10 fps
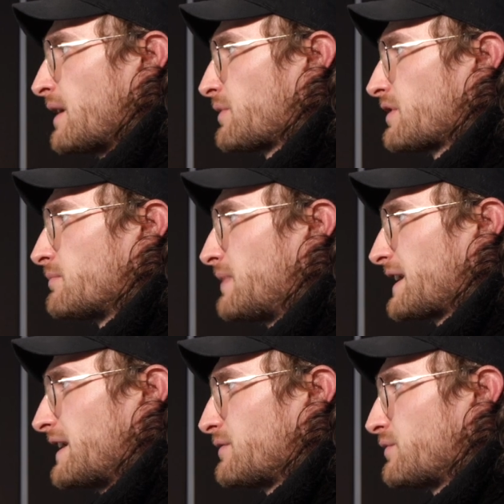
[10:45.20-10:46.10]
want to come
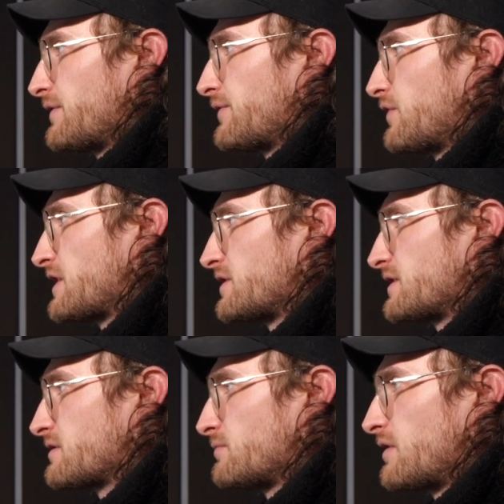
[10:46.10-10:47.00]
back at it with fresh
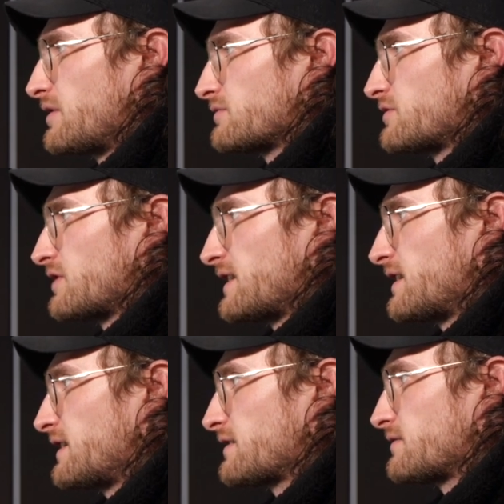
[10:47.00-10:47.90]
ears tomorrow to try and
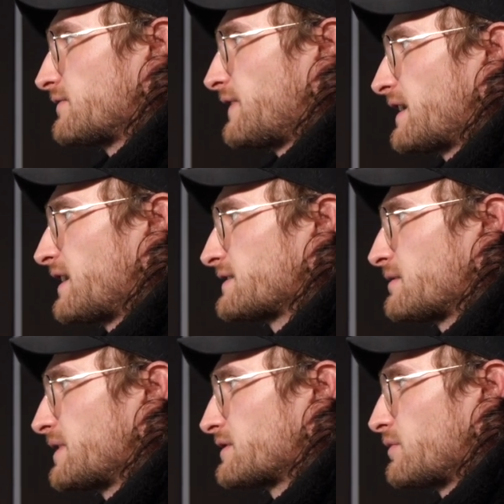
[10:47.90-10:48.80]
like finalise the
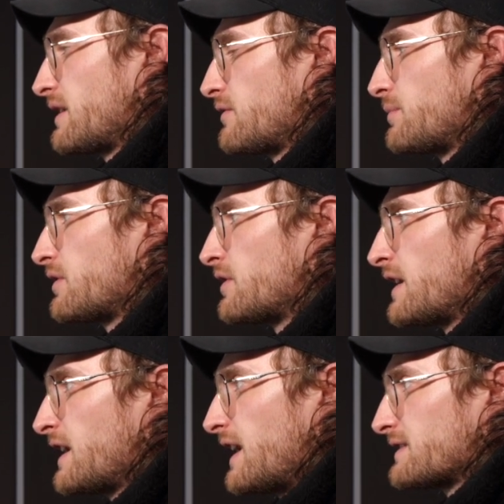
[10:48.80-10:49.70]
mix or whatever, but
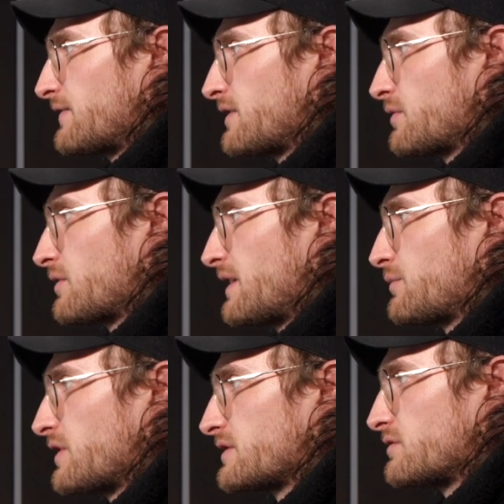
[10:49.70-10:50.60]
I definitely want to add
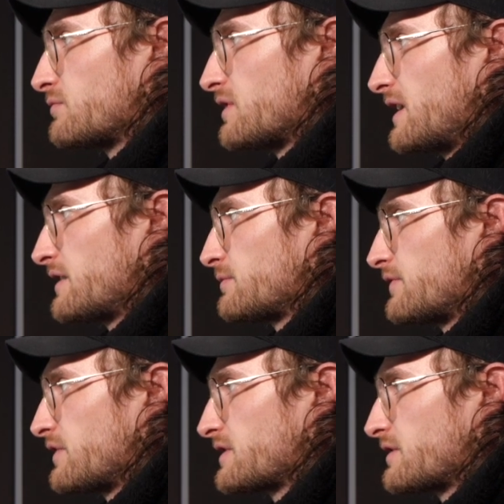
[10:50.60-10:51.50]
1 or 2 more layers
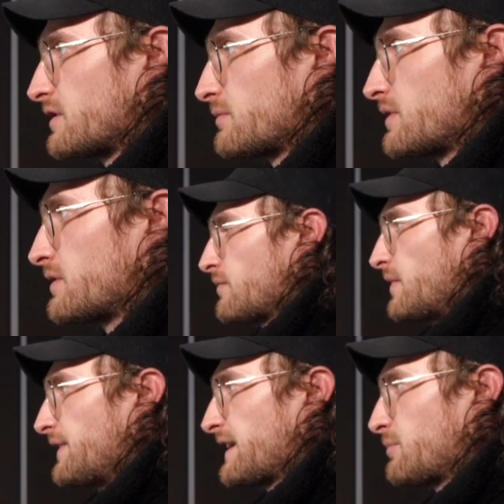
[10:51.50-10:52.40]
before I stop.
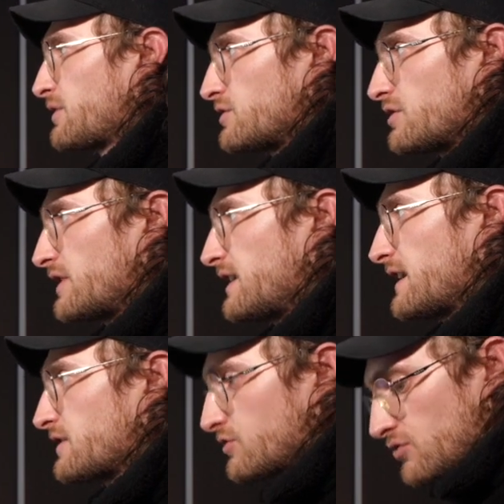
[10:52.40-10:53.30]
I think I'm going to chuck in
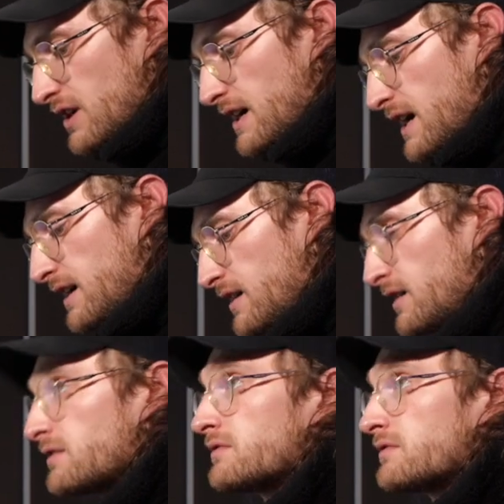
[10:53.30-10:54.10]
like a straight hi-hat,